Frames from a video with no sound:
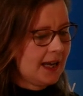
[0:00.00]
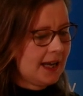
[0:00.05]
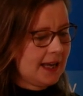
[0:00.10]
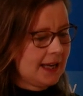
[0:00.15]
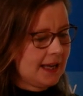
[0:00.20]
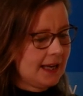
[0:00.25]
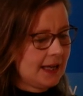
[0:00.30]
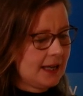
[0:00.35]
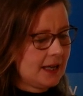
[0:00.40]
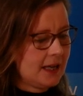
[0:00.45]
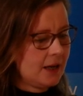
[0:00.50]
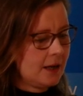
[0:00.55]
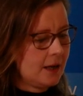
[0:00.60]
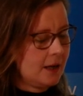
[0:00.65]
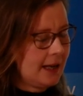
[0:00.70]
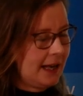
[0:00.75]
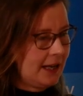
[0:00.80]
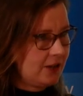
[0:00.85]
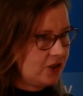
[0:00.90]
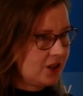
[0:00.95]

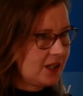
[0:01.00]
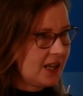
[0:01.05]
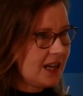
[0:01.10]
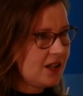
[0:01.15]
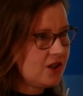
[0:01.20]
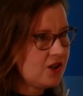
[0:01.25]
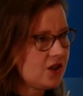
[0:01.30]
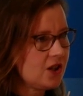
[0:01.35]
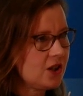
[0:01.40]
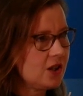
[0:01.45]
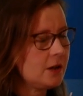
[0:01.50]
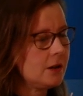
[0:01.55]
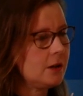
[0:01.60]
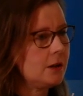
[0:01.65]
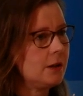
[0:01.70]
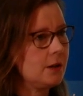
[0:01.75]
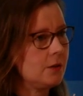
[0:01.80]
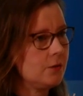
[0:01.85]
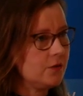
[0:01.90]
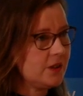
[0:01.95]
in education,
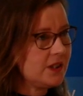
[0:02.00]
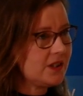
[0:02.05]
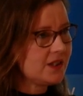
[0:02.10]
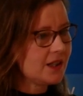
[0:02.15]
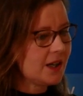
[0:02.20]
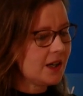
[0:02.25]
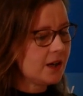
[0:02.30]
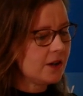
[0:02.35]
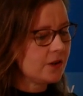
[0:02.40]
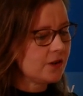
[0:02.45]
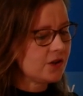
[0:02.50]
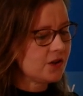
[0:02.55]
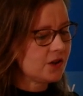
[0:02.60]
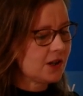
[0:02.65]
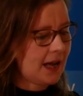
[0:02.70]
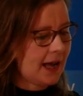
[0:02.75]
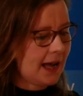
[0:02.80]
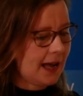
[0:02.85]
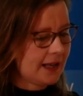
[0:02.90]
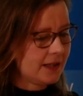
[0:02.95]
in research,
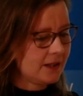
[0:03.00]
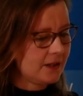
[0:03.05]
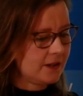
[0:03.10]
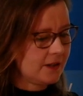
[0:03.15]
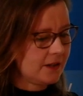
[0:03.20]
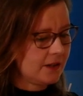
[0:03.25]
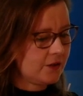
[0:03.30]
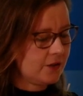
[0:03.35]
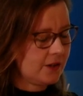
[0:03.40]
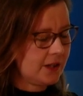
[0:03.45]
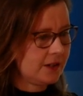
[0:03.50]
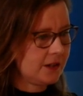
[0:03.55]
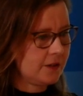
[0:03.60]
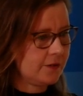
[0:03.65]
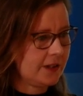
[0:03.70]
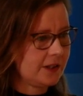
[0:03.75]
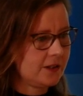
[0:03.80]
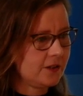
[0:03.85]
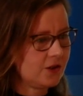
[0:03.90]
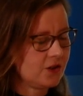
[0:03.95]
and the
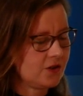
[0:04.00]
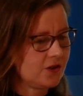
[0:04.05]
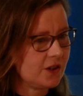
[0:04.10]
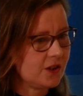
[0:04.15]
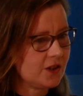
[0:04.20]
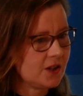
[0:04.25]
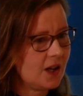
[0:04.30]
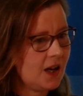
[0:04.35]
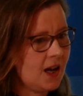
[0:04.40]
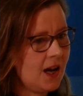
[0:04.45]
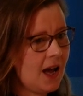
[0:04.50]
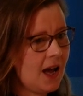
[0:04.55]
creative industries.